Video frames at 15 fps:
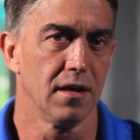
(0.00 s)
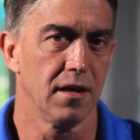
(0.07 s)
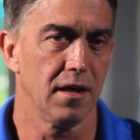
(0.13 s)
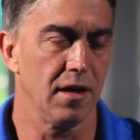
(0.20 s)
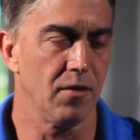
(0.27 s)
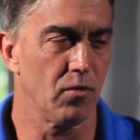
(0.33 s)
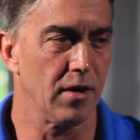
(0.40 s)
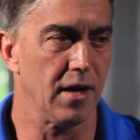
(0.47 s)

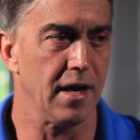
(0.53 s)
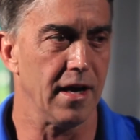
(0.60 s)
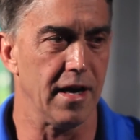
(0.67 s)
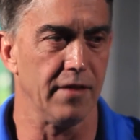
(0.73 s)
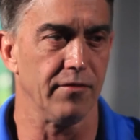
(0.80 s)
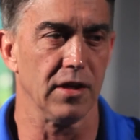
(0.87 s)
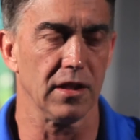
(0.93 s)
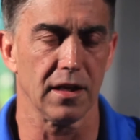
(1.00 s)
And we're to
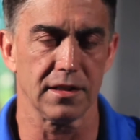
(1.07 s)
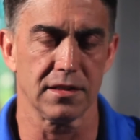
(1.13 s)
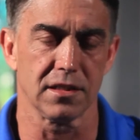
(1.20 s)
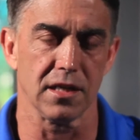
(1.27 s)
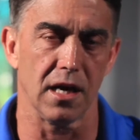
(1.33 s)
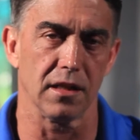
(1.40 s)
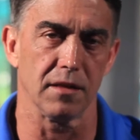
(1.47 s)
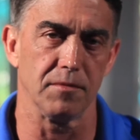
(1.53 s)
have it like
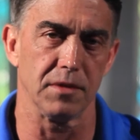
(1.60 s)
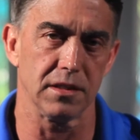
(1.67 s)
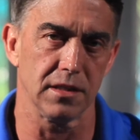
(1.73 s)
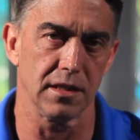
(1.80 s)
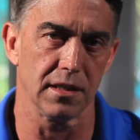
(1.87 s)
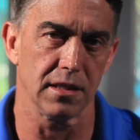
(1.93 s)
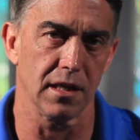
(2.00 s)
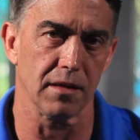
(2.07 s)
Solomon
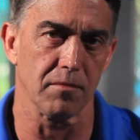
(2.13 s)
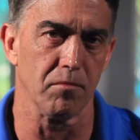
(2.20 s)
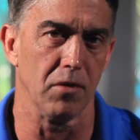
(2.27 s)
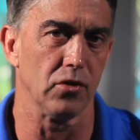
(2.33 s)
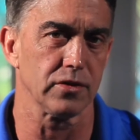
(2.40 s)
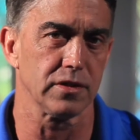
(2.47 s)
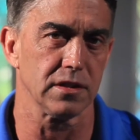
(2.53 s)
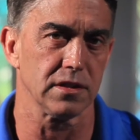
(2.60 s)
did, like
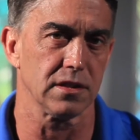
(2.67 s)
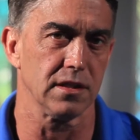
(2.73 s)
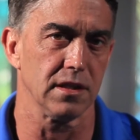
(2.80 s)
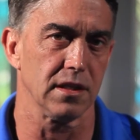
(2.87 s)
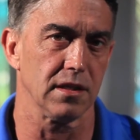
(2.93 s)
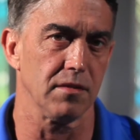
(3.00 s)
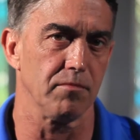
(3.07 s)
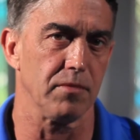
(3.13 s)
Moses
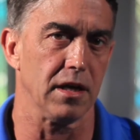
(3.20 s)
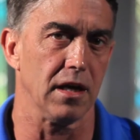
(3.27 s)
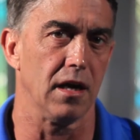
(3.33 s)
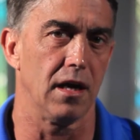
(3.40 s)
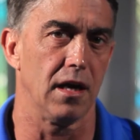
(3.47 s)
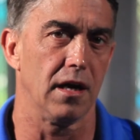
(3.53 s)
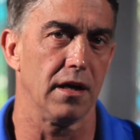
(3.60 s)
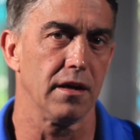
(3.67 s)
did, and
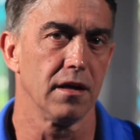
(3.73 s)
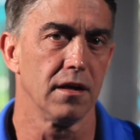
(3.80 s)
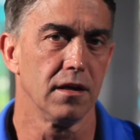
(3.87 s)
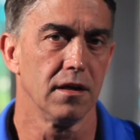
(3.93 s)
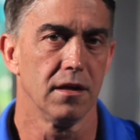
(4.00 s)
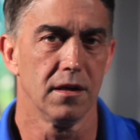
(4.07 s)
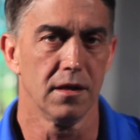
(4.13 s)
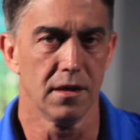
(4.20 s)
beyond.
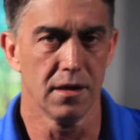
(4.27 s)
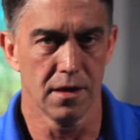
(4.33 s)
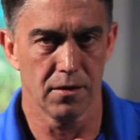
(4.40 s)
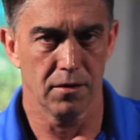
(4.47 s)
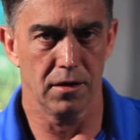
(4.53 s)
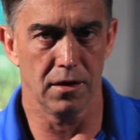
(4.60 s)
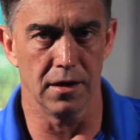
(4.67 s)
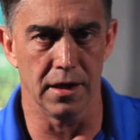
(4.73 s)

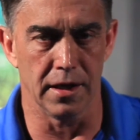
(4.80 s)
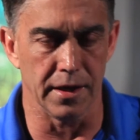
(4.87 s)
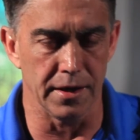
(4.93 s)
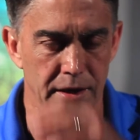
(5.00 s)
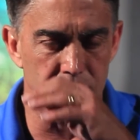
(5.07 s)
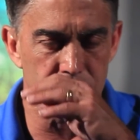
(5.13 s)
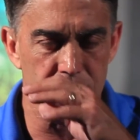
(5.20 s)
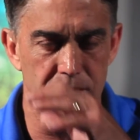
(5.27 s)
And
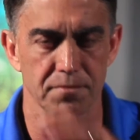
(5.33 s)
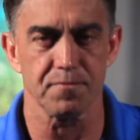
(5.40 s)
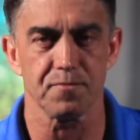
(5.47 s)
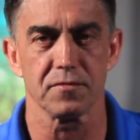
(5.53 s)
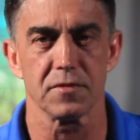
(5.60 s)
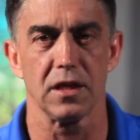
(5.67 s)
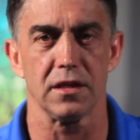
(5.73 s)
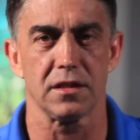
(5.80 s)
there's
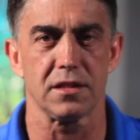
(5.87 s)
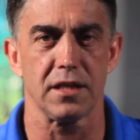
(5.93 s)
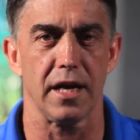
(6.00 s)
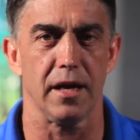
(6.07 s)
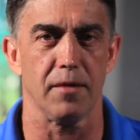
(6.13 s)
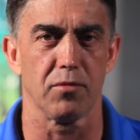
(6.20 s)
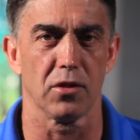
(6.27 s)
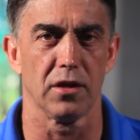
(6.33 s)
a
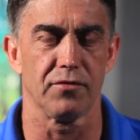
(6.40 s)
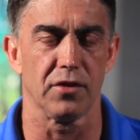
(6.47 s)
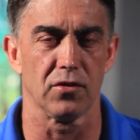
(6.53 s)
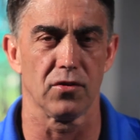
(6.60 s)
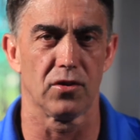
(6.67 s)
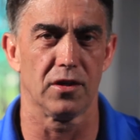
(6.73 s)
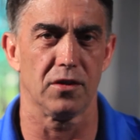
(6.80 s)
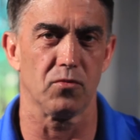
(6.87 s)
table of the
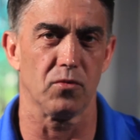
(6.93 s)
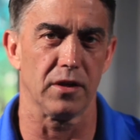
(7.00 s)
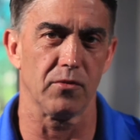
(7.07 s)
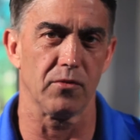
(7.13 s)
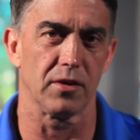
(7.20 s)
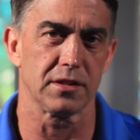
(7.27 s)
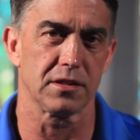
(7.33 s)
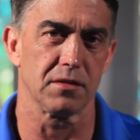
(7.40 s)
Lord where he
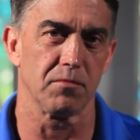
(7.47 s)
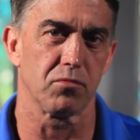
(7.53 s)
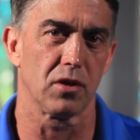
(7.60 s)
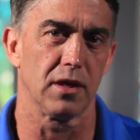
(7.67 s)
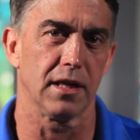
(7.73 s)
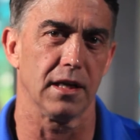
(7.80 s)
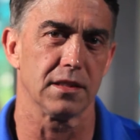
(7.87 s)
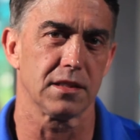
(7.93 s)
wants to
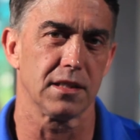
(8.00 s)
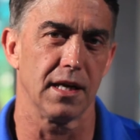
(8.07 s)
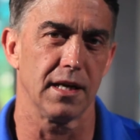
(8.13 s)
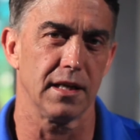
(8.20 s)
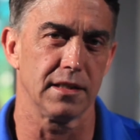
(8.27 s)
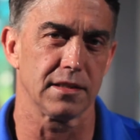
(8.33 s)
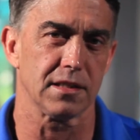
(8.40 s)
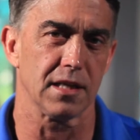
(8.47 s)
bring us that
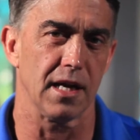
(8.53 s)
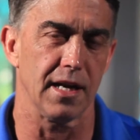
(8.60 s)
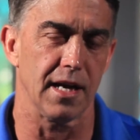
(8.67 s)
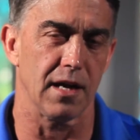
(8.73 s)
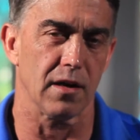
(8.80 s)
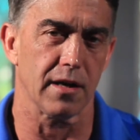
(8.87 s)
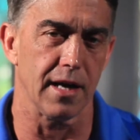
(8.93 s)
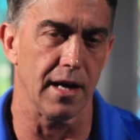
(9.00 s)

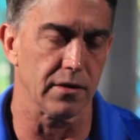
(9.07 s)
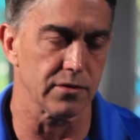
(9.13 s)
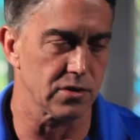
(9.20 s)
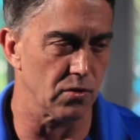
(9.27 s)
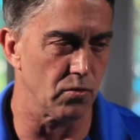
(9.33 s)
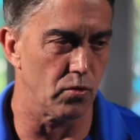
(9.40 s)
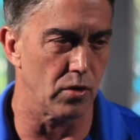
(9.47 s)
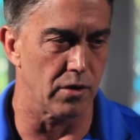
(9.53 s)
inside-out
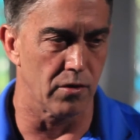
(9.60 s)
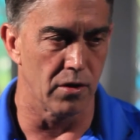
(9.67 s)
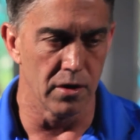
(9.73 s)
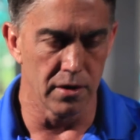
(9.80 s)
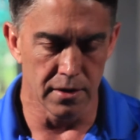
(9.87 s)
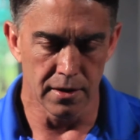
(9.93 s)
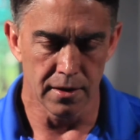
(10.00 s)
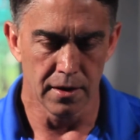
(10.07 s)
counsel where
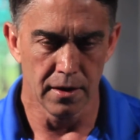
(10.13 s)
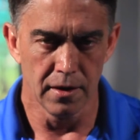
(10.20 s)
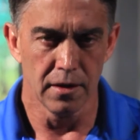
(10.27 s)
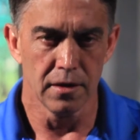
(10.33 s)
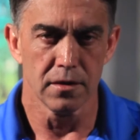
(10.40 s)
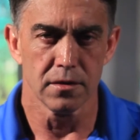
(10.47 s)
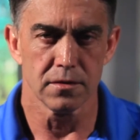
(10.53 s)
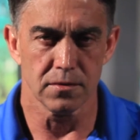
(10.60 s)

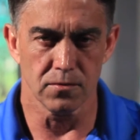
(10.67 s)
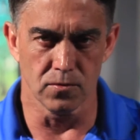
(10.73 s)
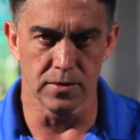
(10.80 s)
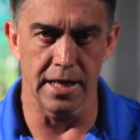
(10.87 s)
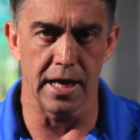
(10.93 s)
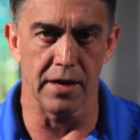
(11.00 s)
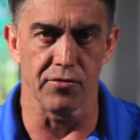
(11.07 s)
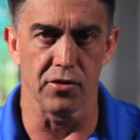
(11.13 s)
we
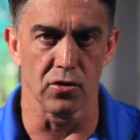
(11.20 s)
have the